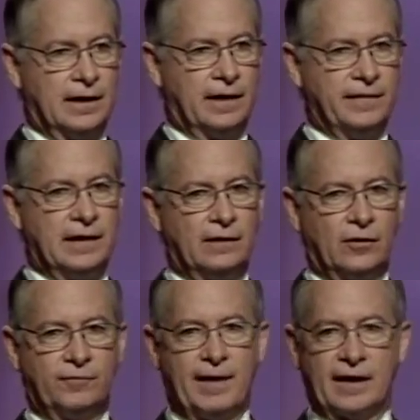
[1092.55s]
And then he
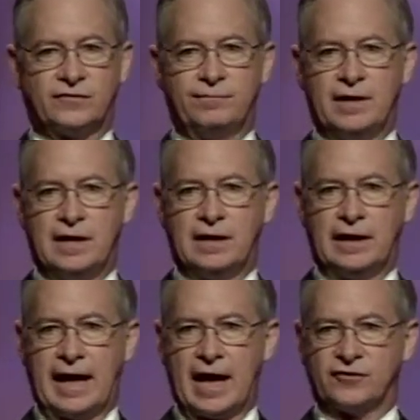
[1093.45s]
looked back to me and
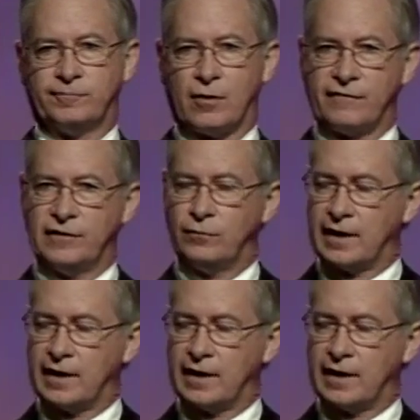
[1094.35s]
he asked, "Marvin,